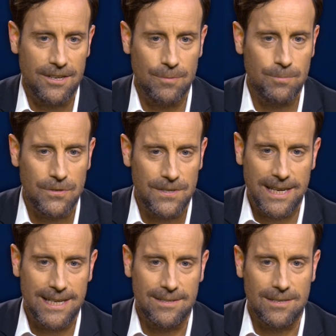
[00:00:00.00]

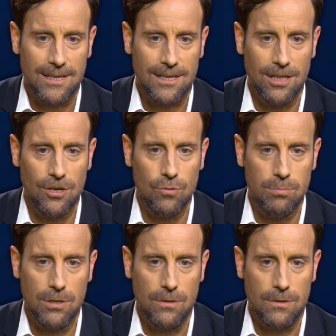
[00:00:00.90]
up-to-date
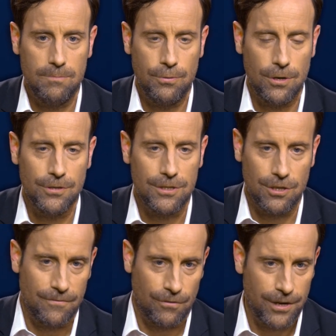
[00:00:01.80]
global product
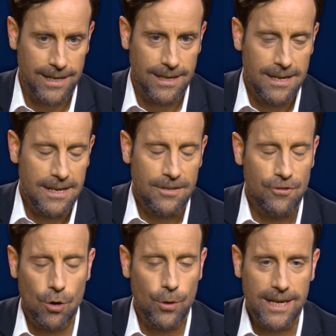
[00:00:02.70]
offering,
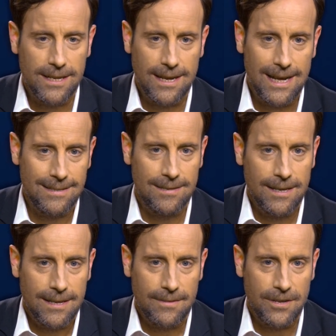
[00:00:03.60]
knowing that
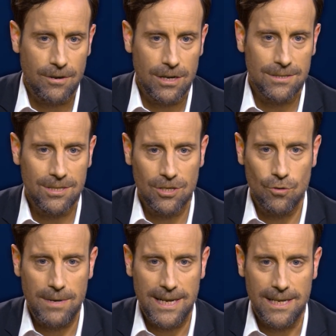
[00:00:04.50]
there are
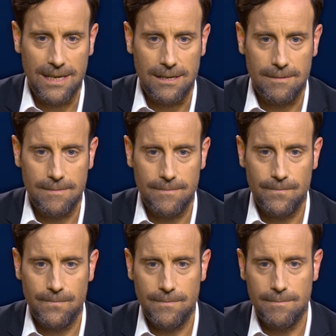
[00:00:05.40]
so many
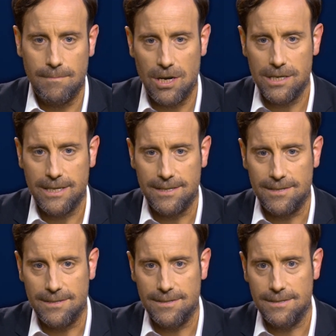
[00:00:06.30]

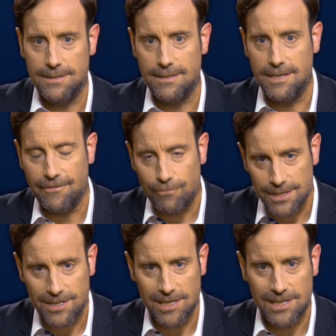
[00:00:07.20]
market
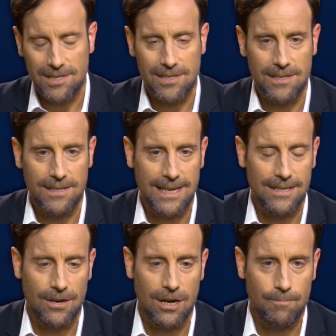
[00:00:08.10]
differences, that there are